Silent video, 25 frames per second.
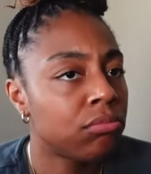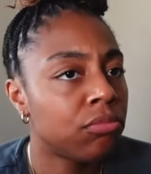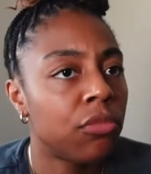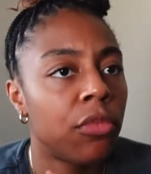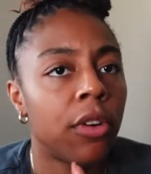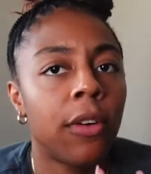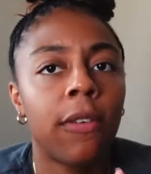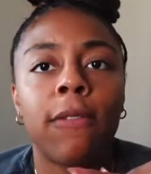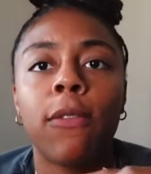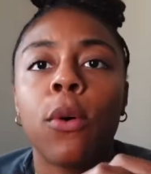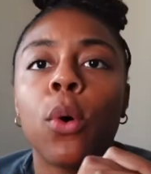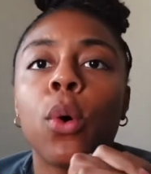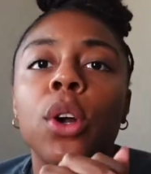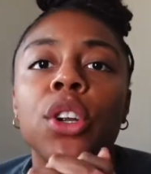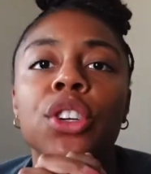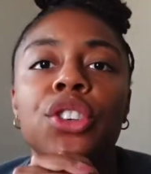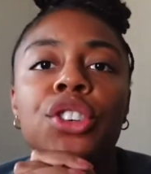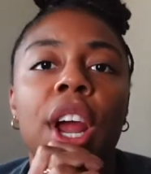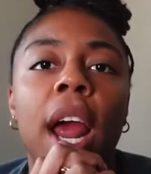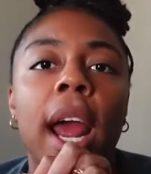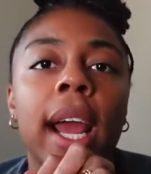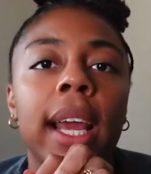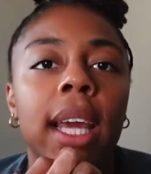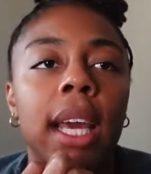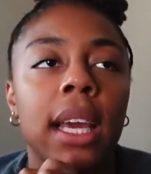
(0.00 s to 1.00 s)
4
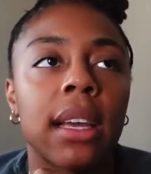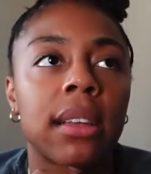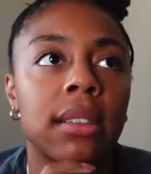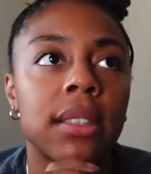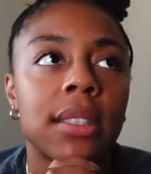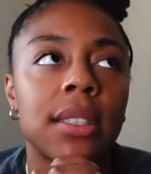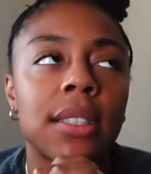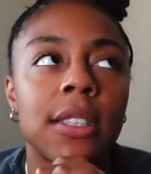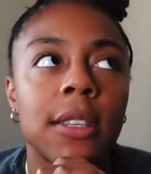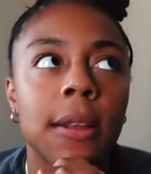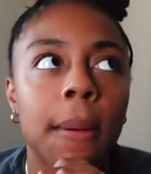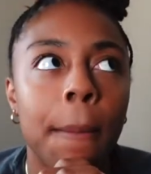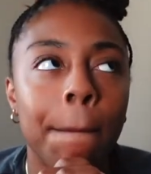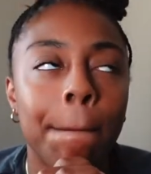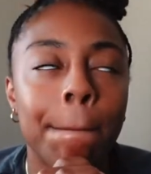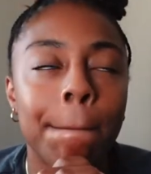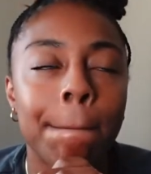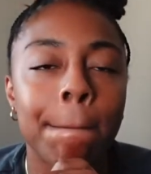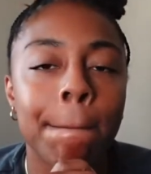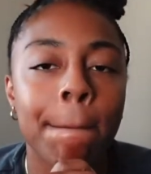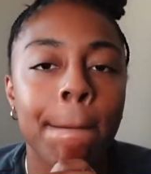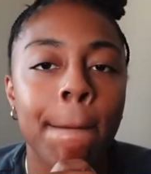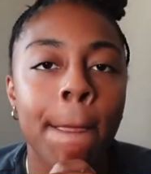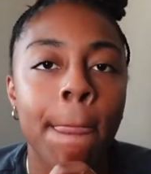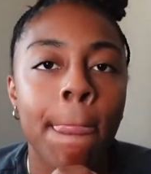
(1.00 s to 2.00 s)
jackets
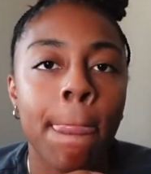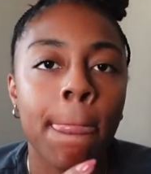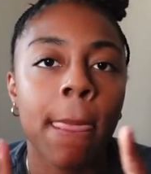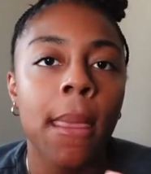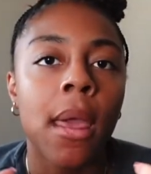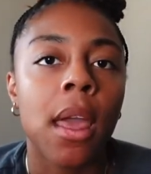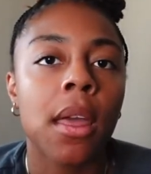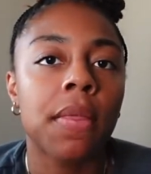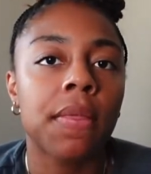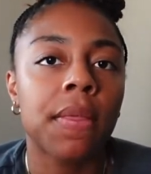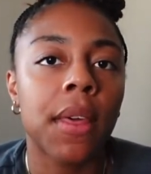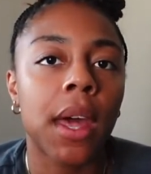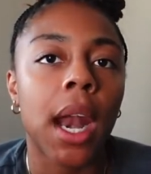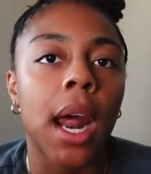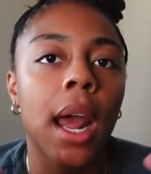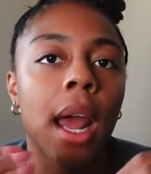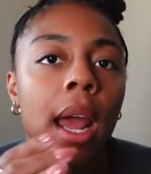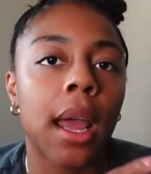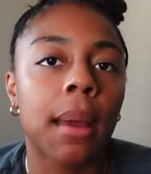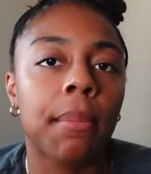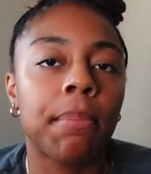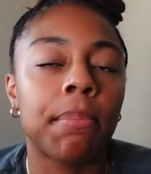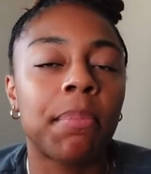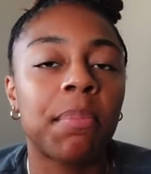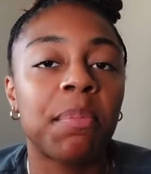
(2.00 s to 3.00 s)
that
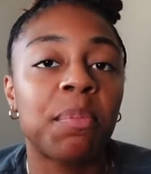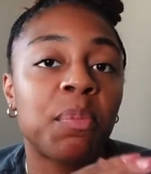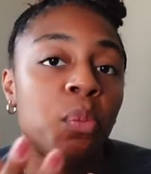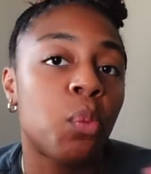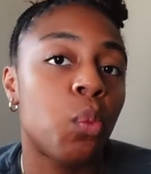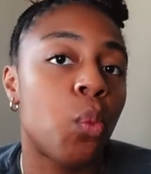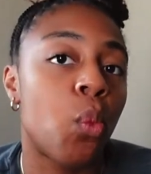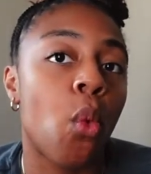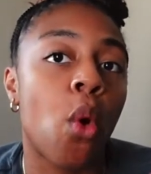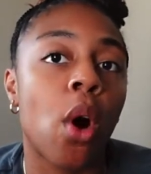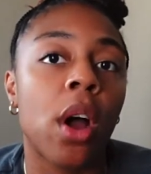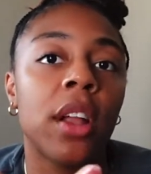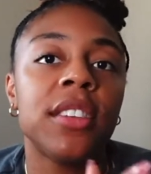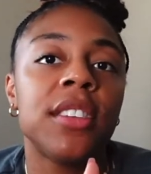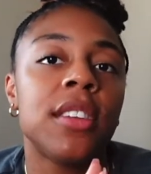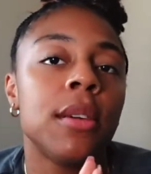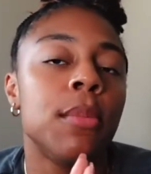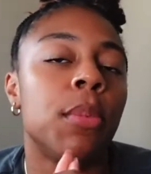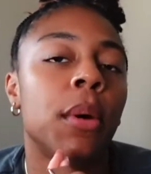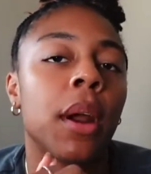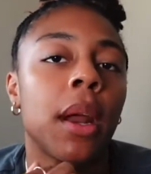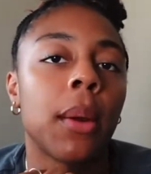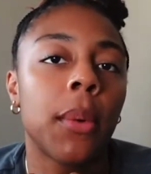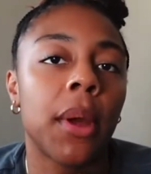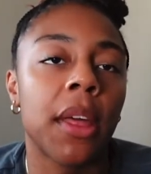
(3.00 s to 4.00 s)
I want to
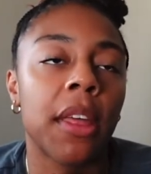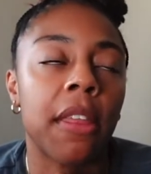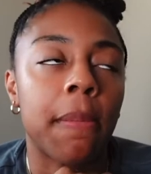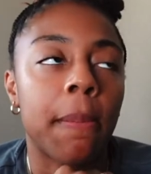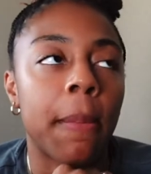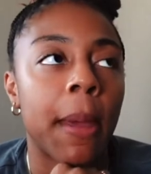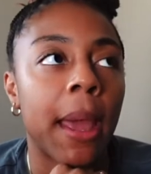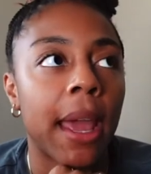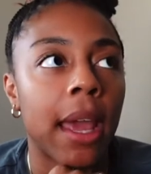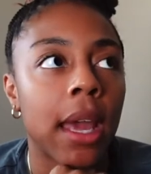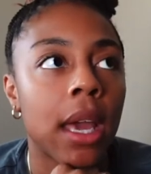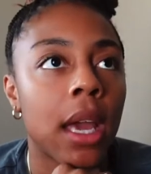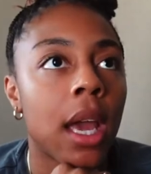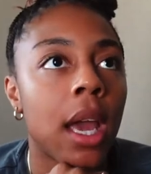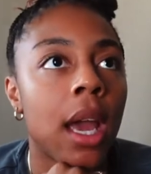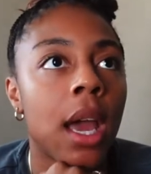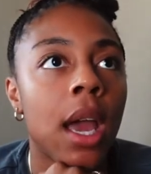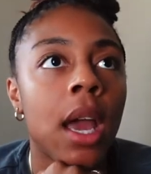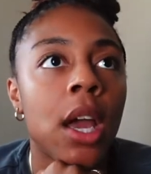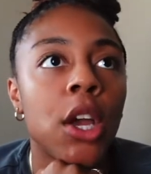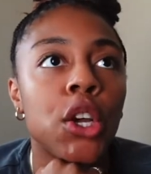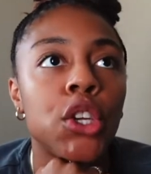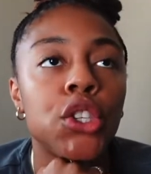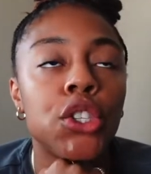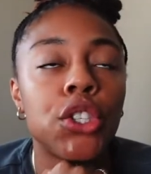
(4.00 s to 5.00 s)
bring with me.
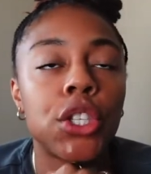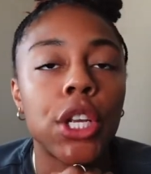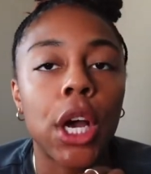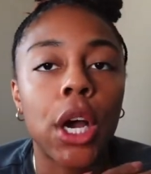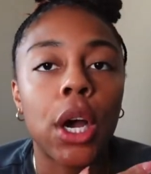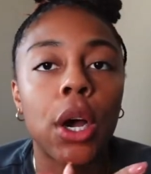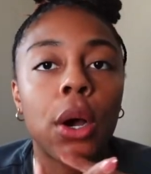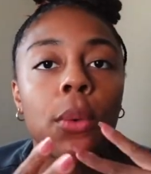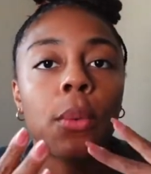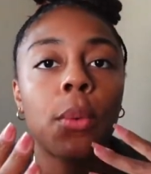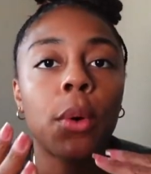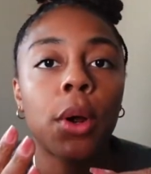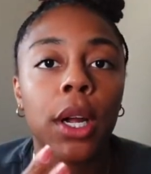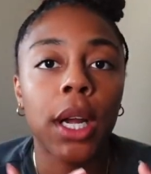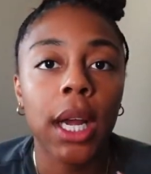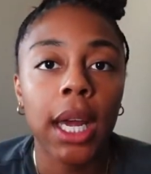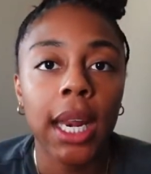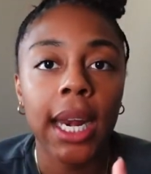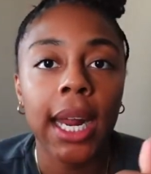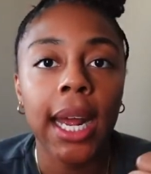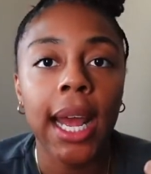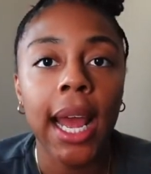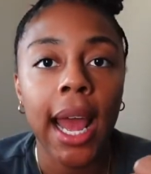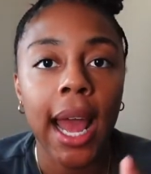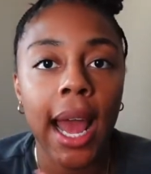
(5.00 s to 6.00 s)
So we're
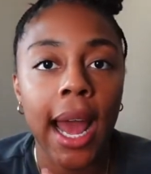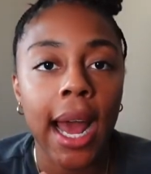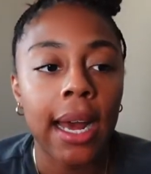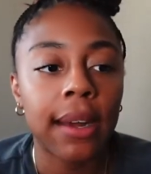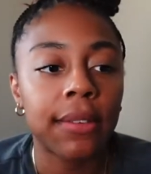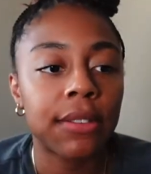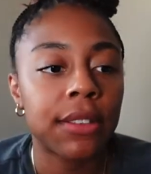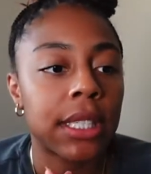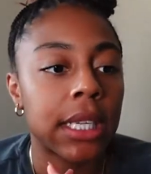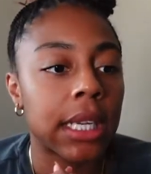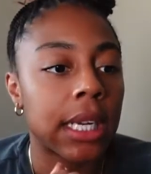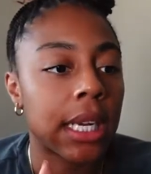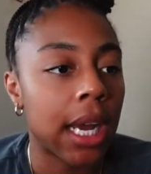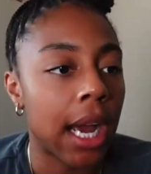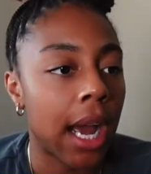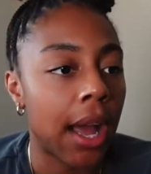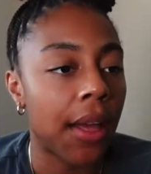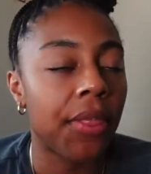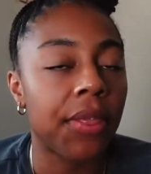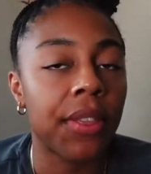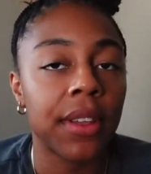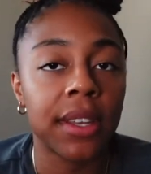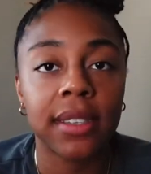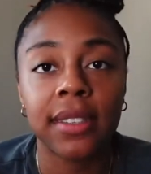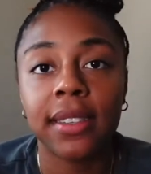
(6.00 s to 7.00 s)
gonna have to
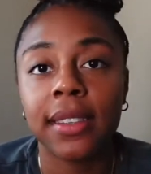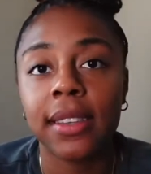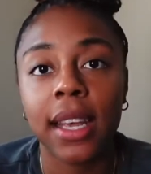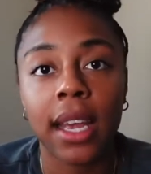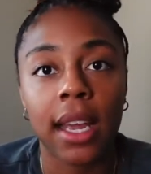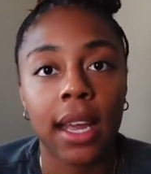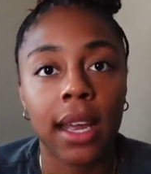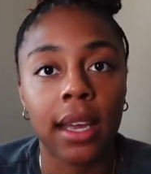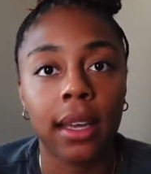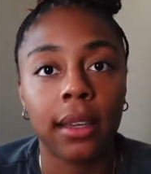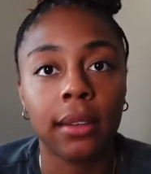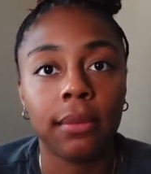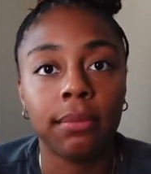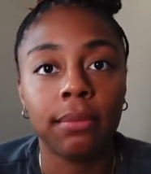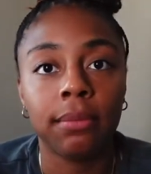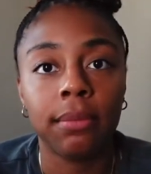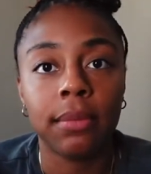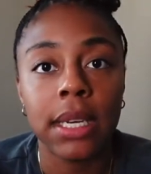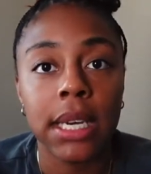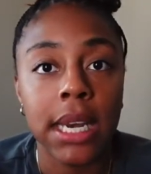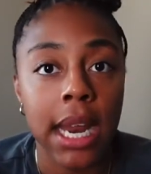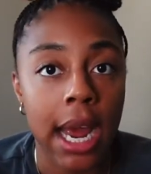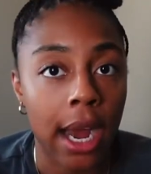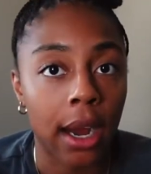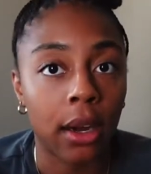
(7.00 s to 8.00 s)
cut this thing
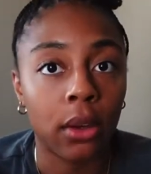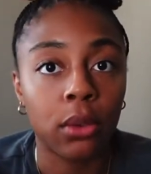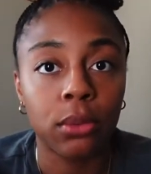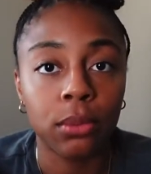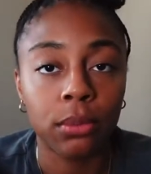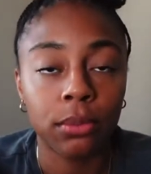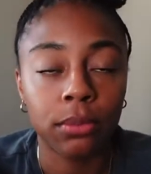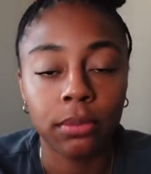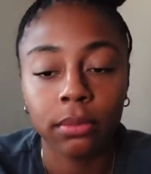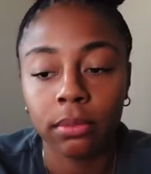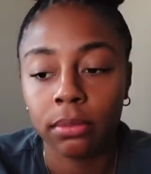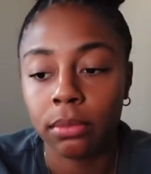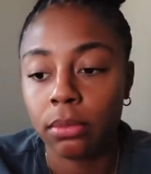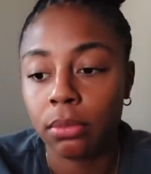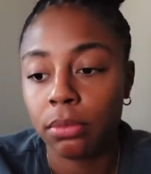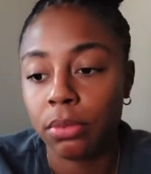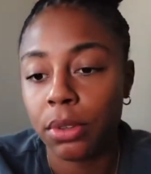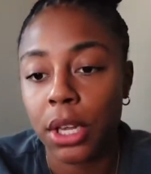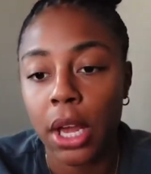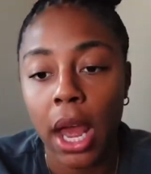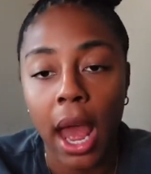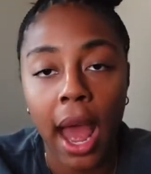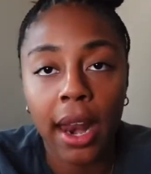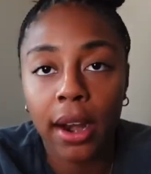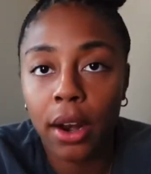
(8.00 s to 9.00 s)
down.
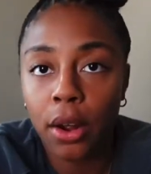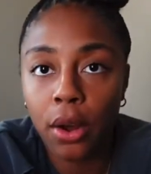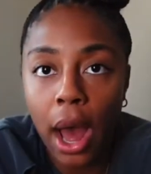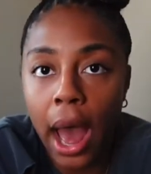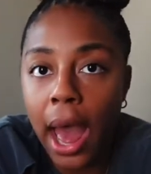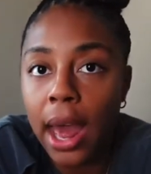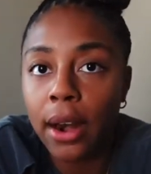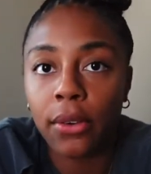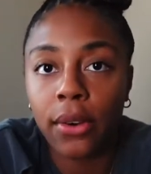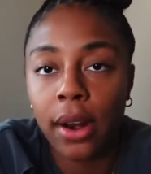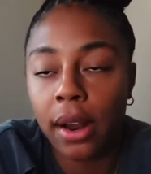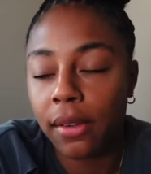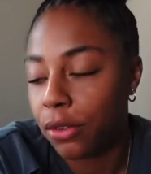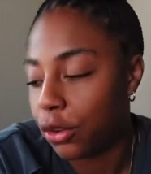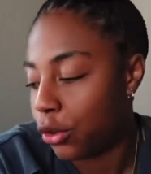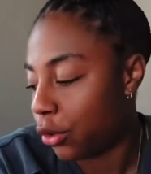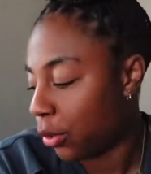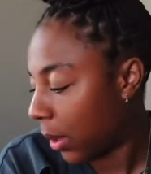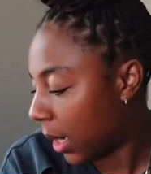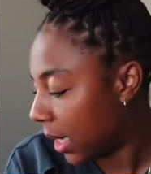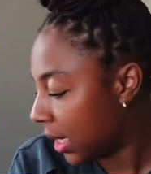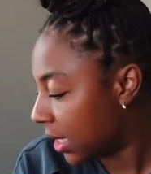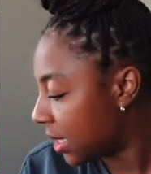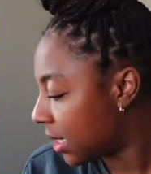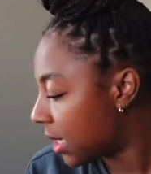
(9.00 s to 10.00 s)
I don't have a
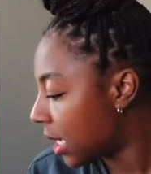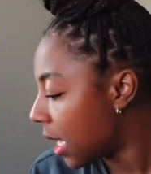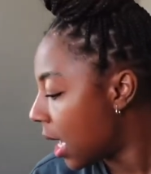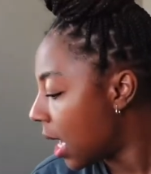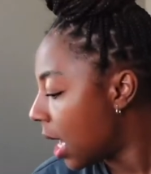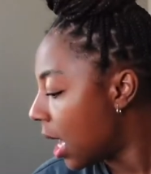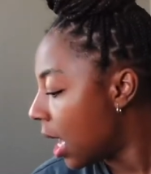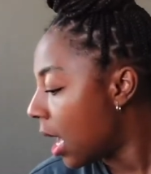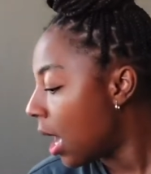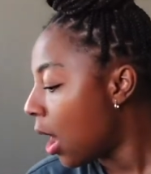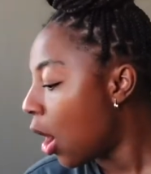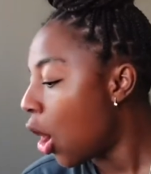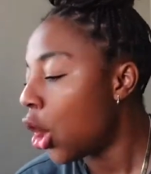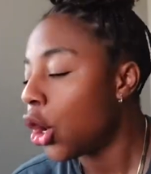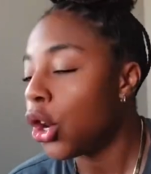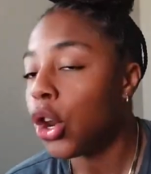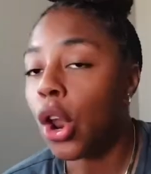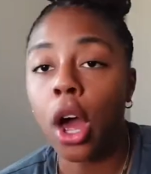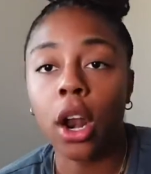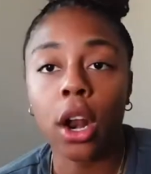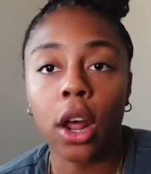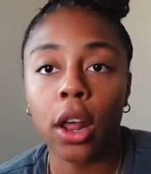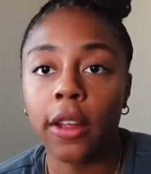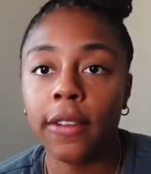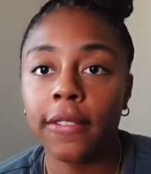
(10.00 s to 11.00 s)
choice.
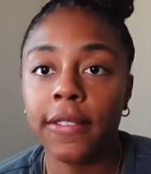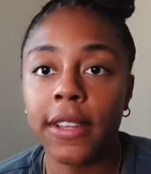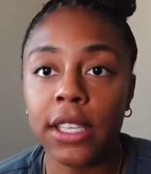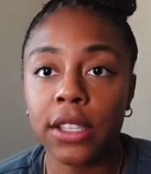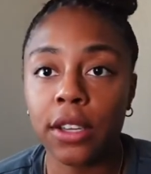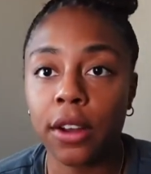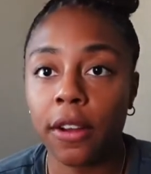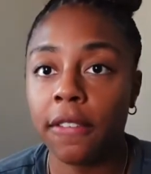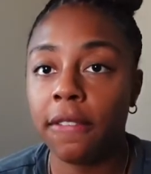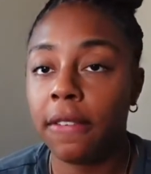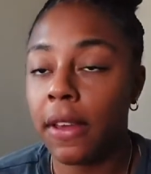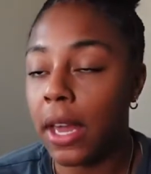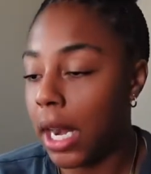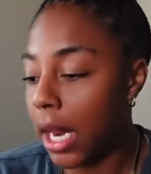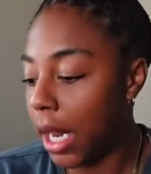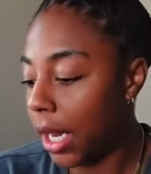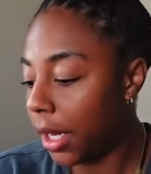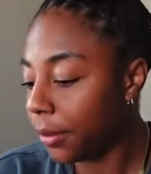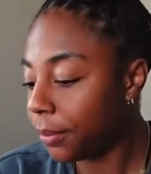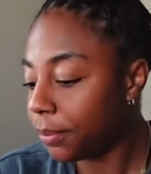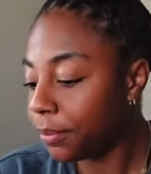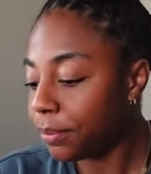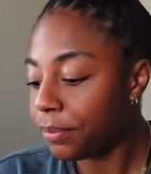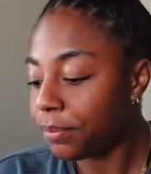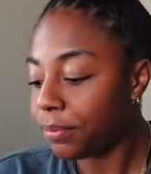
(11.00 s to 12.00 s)
Not all of these are fitting.